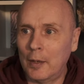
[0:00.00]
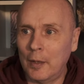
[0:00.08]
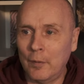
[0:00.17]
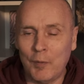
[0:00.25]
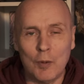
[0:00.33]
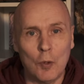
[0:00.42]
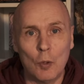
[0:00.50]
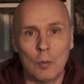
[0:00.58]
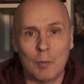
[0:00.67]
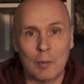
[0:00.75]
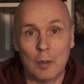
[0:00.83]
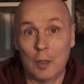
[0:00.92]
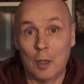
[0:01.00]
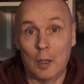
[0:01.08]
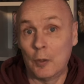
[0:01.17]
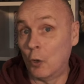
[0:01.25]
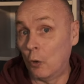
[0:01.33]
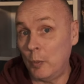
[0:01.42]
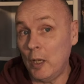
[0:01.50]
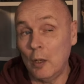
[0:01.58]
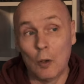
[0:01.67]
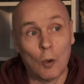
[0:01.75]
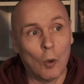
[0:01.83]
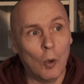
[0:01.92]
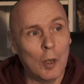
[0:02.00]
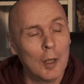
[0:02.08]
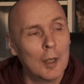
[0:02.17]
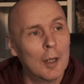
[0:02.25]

if you know me, or